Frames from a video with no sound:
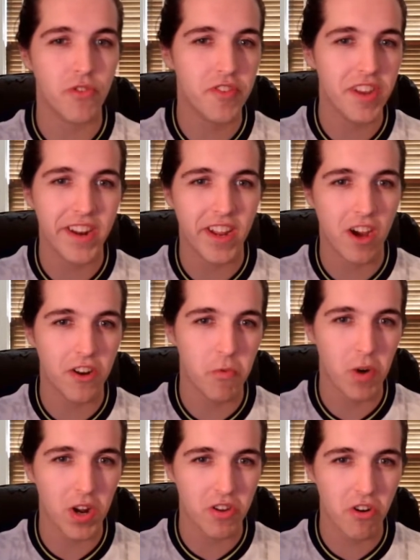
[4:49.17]
sitting on a
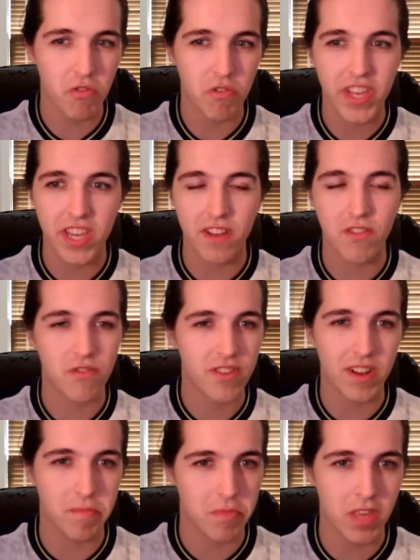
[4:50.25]
one-goal lead or
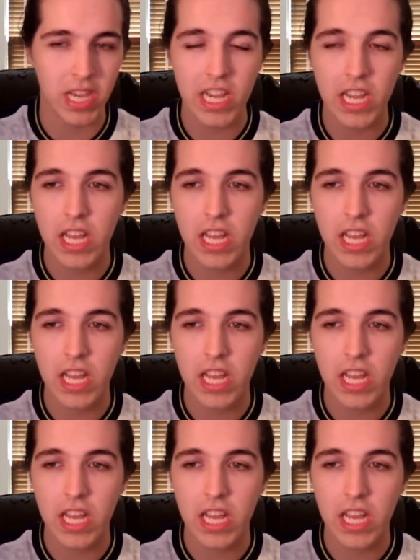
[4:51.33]
something.